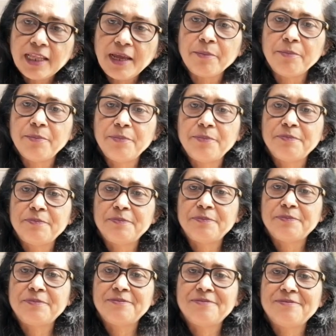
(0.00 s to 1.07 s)
them.
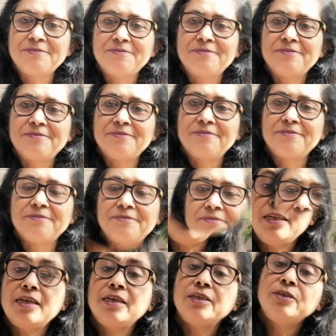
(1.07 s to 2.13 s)

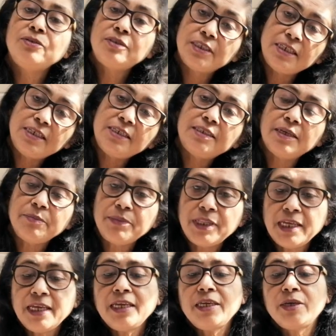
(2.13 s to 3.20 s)
When you see
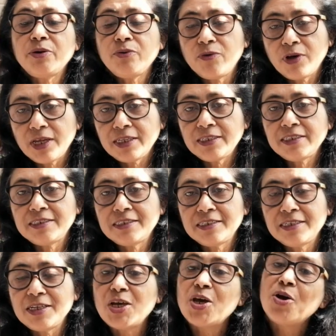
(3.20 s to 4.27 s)
something you want,
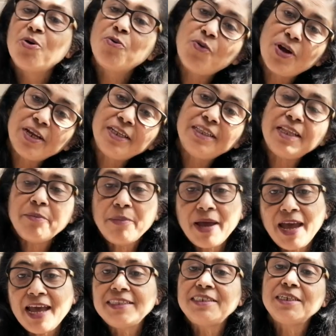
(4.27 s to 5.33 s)
what the
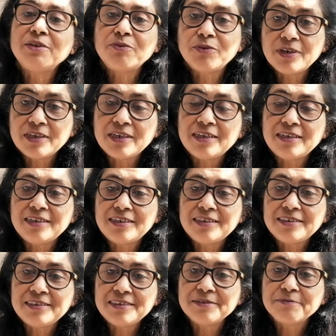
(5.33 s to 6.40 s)
magic
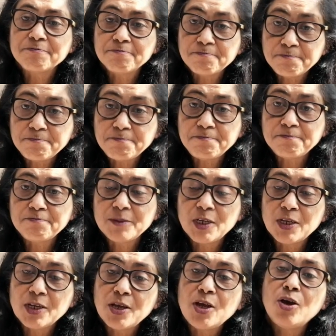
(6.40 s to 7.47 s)
word. Hmm.
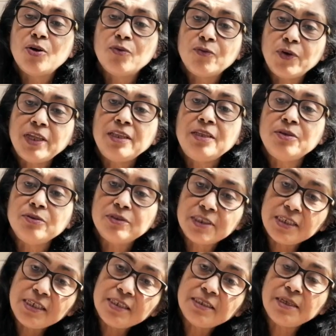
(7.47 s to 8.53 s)
When you
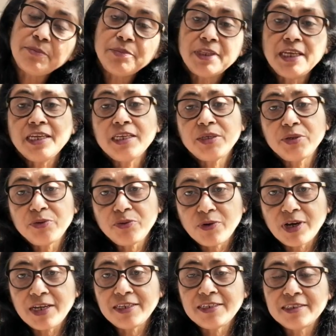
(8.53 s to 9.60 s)
see something you
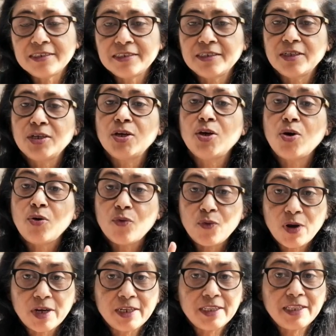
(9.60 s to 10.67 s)
want,
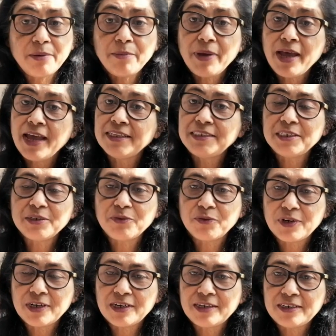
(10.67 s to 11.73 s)
what the magic
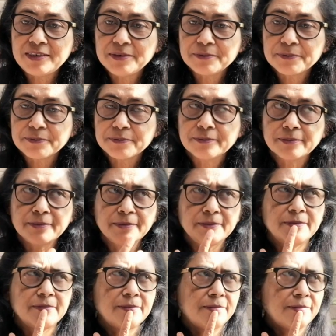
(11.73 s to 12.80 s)
word.
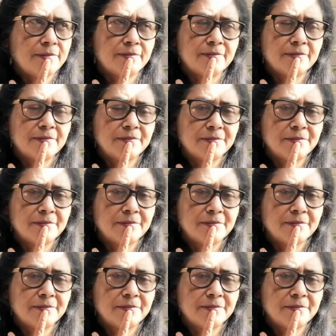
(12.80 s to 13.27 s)
Hmm.